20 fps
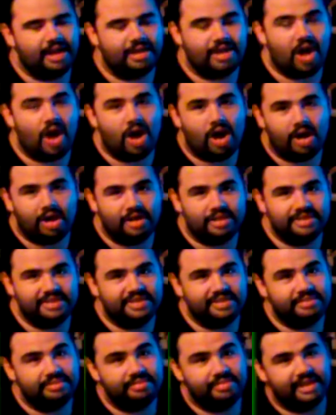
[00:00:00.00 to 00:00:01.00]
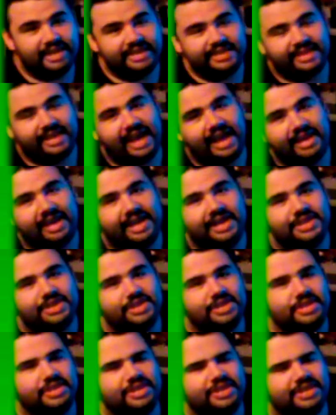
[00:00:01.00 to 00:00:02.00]
cards and things of that
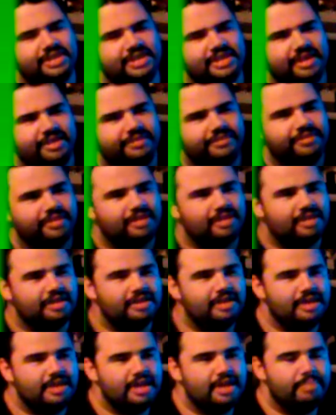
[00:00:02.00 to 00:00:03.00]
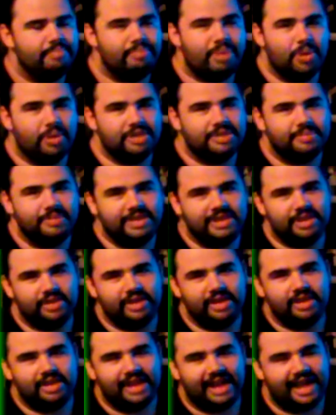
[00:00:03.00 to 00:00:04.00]
nature, just for bonus
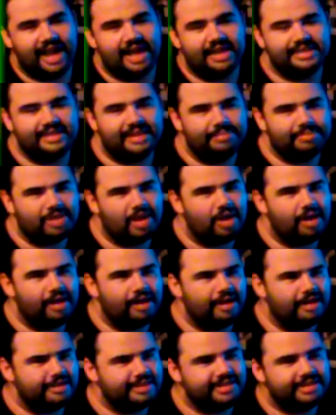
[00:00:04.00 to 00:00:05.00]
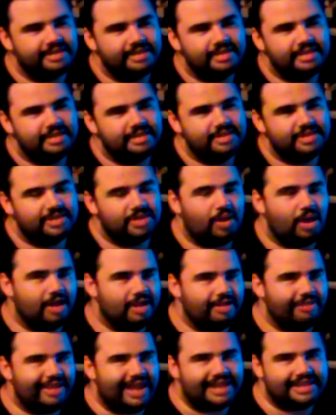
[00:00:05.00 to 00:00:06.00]
material, like concept art. So
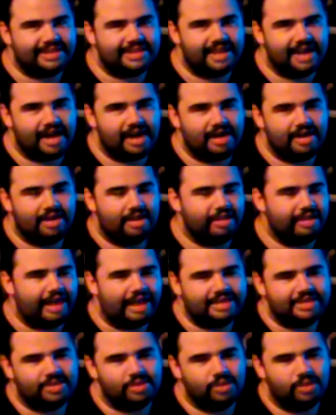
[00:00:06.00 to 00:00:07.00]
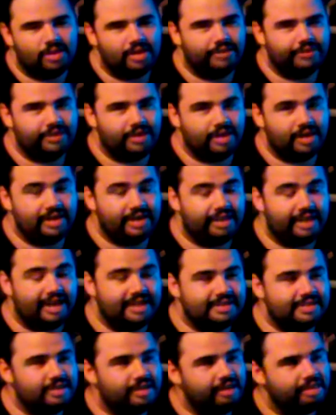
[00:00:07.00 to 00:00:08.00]
all of that's there, and all that's cool if you're into
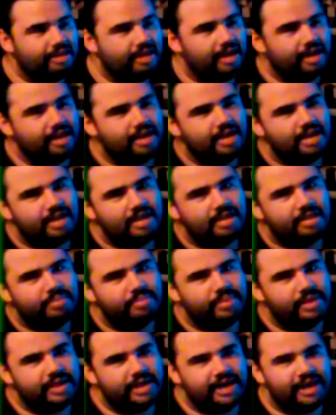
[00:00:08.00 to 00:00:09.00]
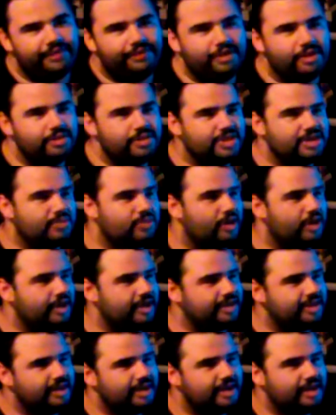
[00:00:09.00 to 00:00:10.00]
that sort of thing. But if you just
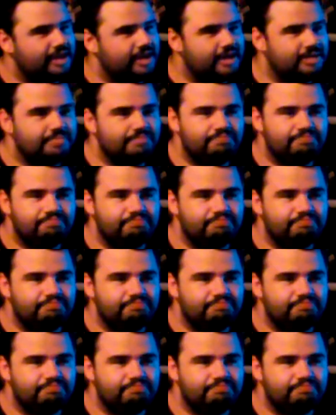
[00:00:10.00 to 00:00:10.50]
wanted to,